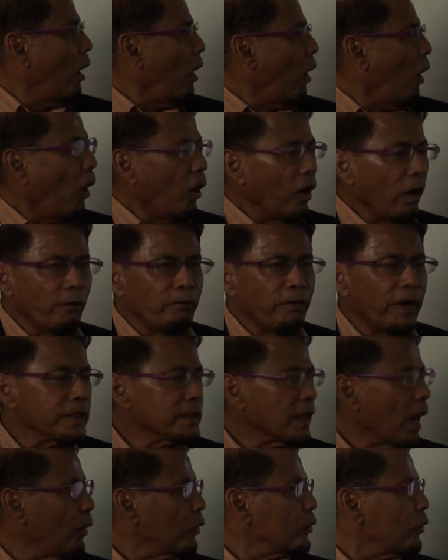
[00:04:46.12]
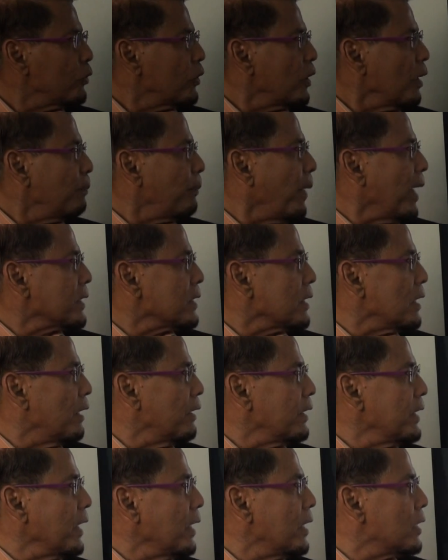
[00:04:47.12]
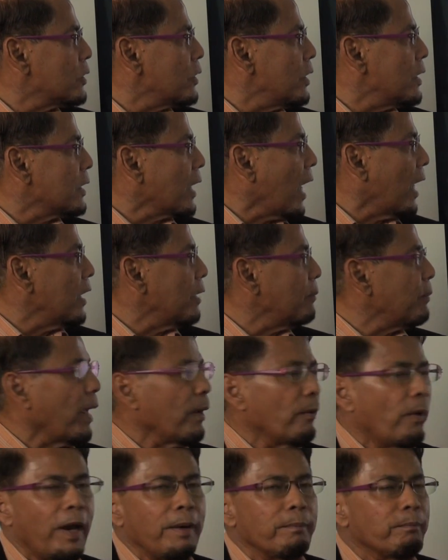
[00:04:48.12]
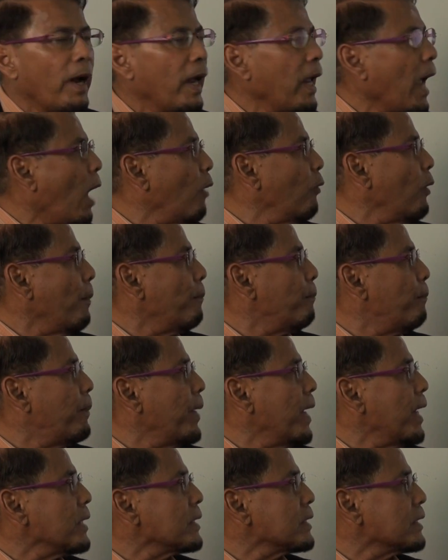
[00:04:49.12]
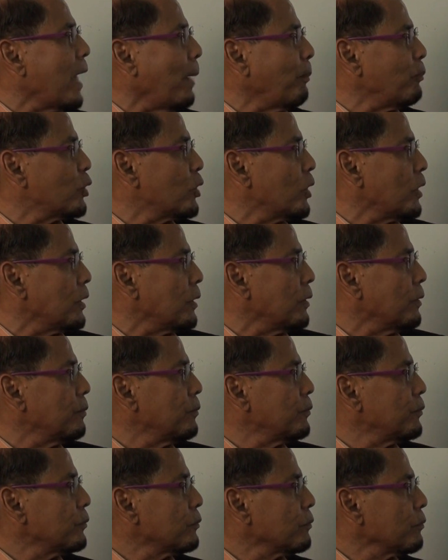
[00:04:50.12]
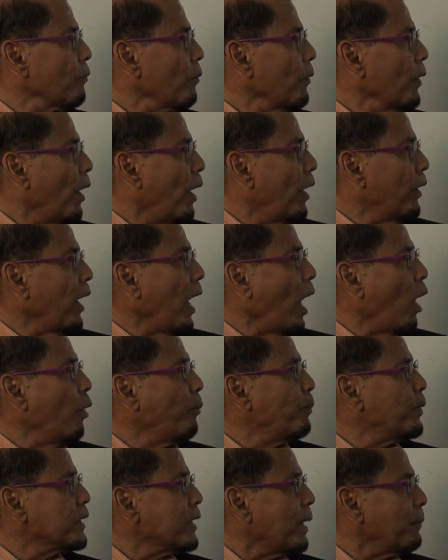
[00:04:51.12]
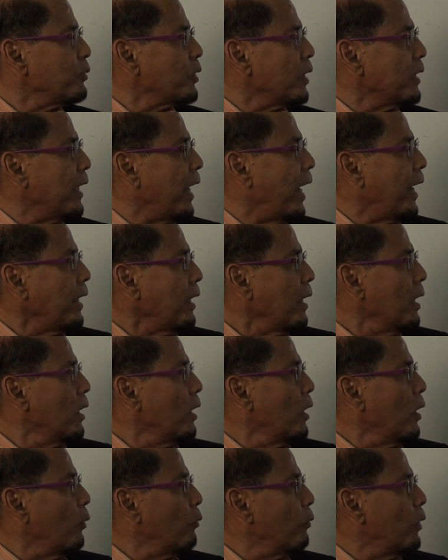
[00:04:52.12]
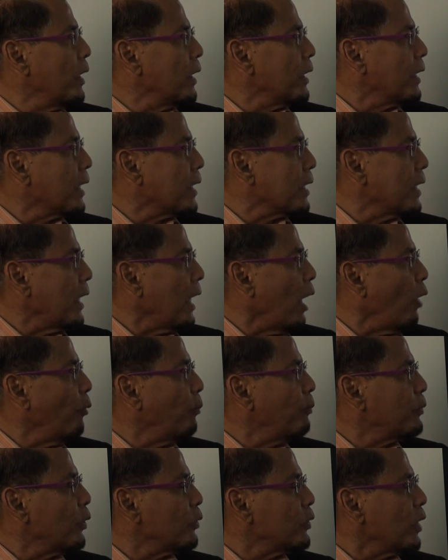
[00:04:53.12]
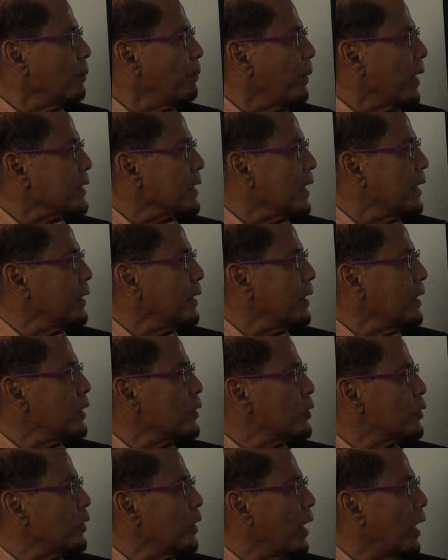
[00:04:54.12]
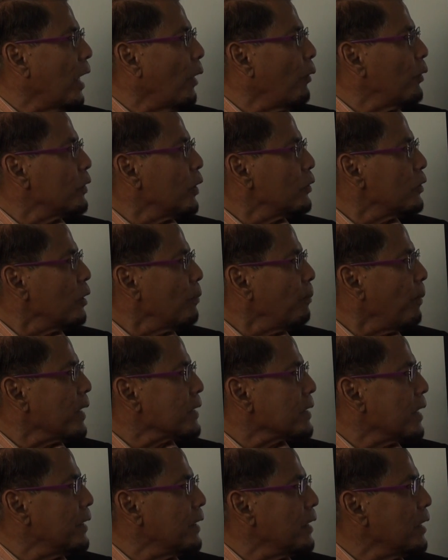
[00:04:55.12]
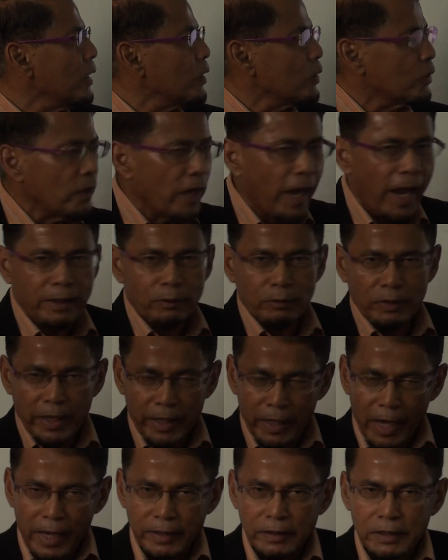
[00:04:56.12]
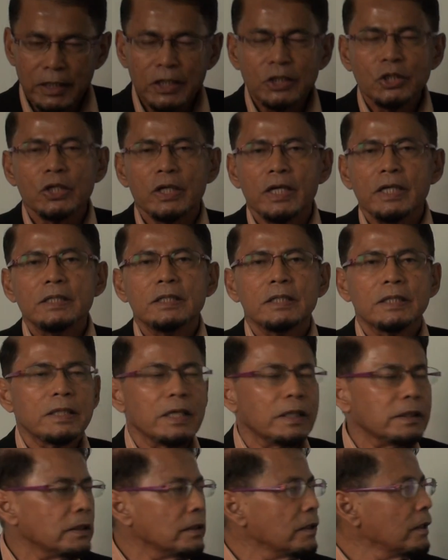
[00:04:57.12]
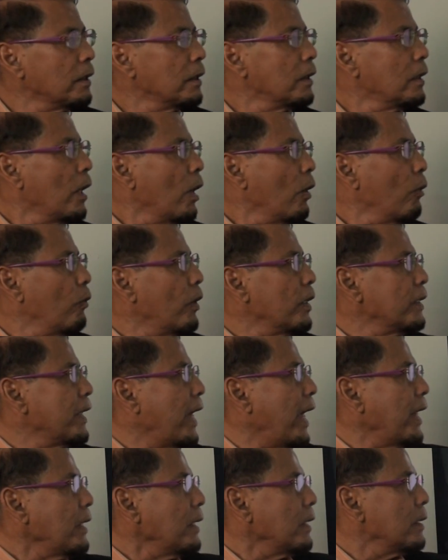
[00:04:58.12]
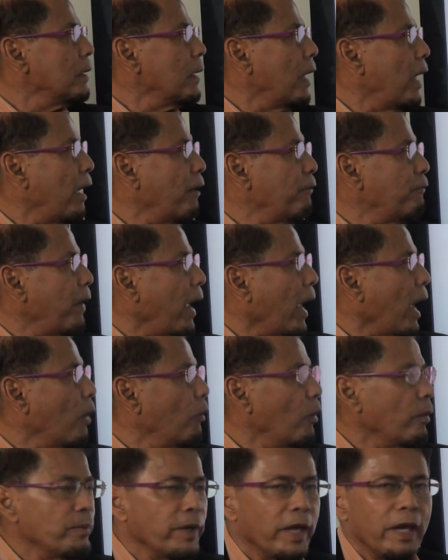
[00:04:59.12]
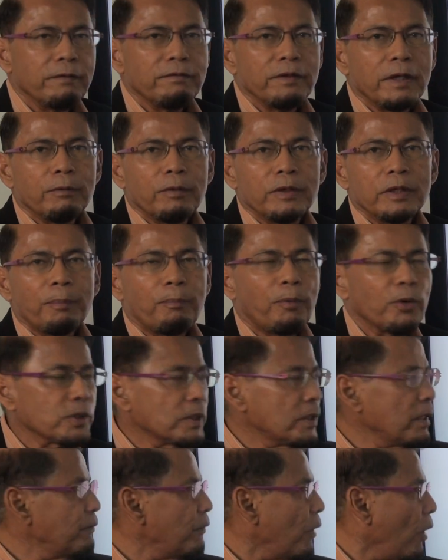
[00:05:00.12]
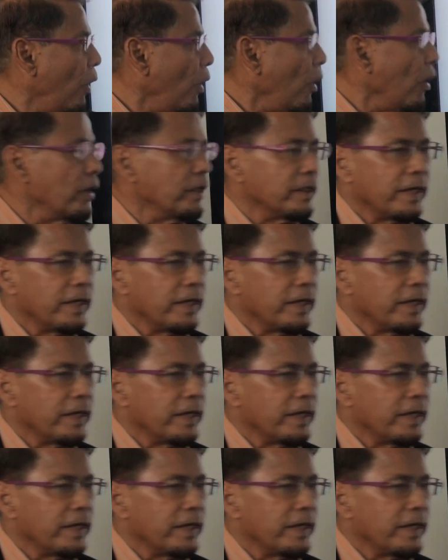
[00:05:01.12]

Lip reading: All of us, our total past learning history is colored by what? By our perception. Alright, our perception then will create our total past learning history, and our total past learning history at each instant will then affect our behavior, whether positive or